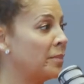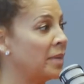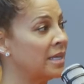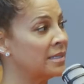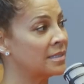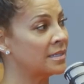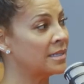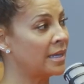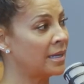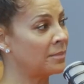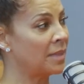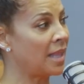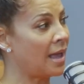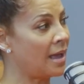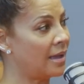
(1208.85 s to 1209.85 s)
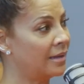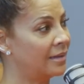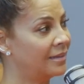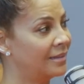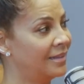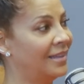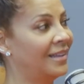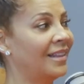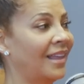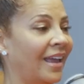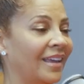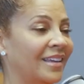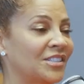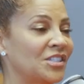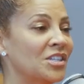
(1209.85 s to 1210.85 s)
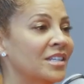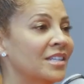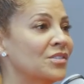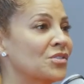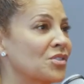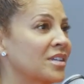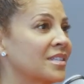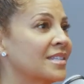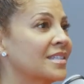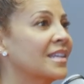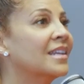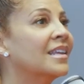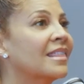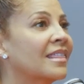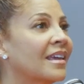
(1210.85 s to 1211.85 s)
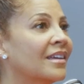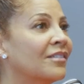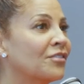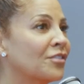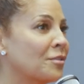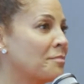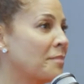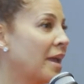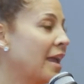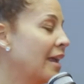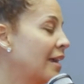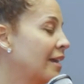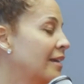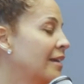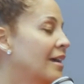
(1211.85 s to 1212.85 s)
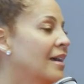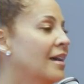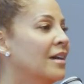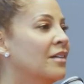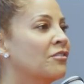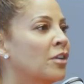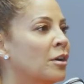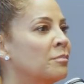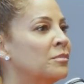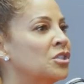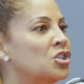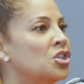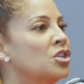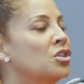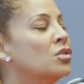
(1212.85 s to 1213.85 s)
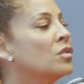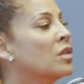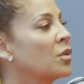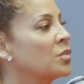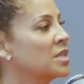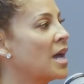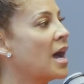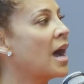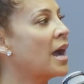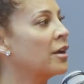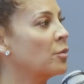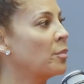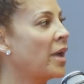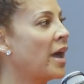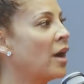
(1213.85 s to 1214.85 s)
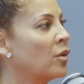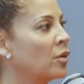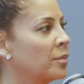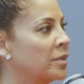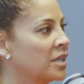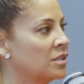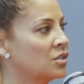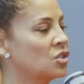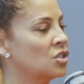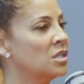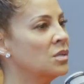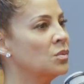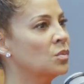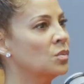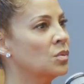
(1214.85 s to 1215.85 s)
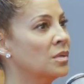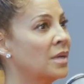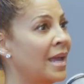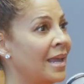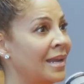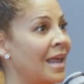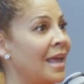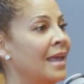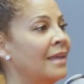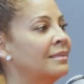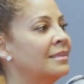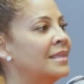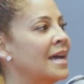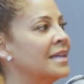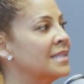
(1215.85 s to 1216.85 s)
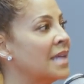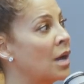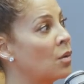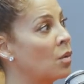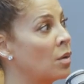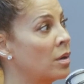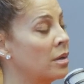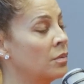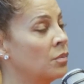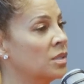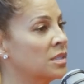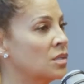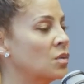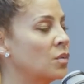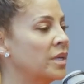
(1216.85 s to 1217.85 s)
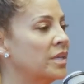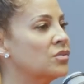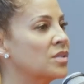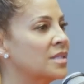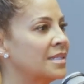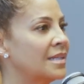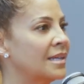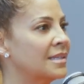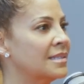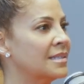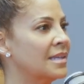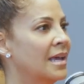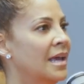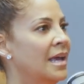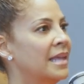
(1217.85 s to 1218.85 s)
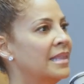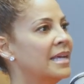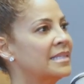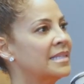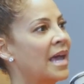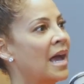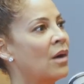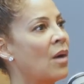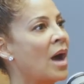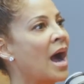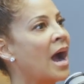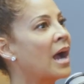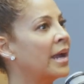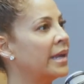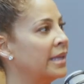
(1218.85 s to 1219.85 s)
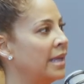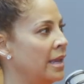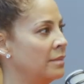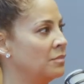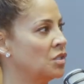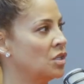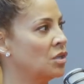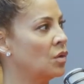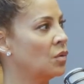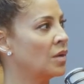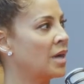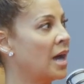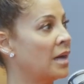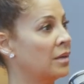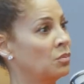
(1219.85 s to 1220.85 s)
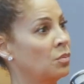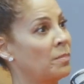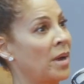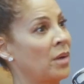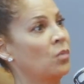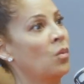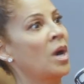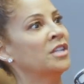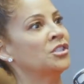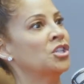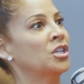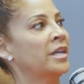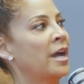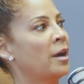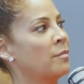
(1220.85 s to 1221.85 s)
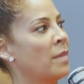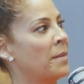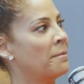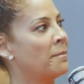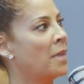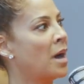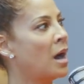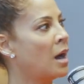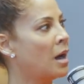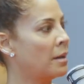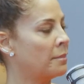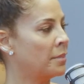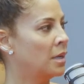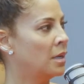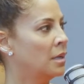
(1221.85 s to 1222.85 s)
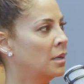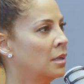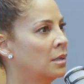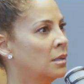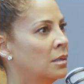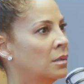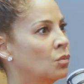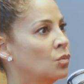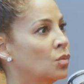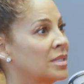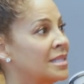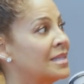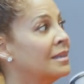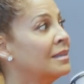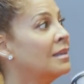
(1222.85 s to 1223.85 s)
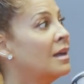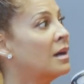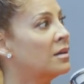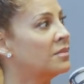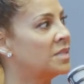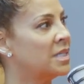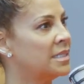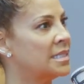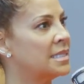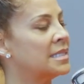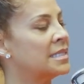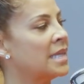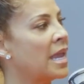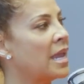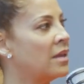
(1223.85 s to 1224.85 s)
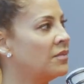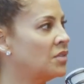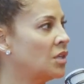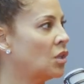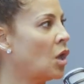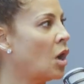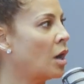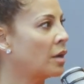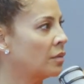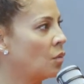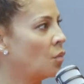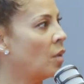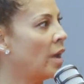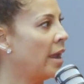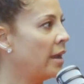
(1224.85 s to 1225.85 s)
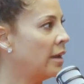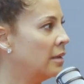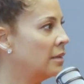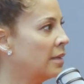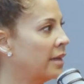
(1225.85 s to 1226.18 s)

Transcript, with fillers: Man's a damn lie." Yeah. like she didn't trust anything from yeah. man, from but she knew there was a higher power yeah. because she and and that's how. What's so interesting is that's how I came to know God by watching how my mom. Yeah was loved and saved along the way yeah.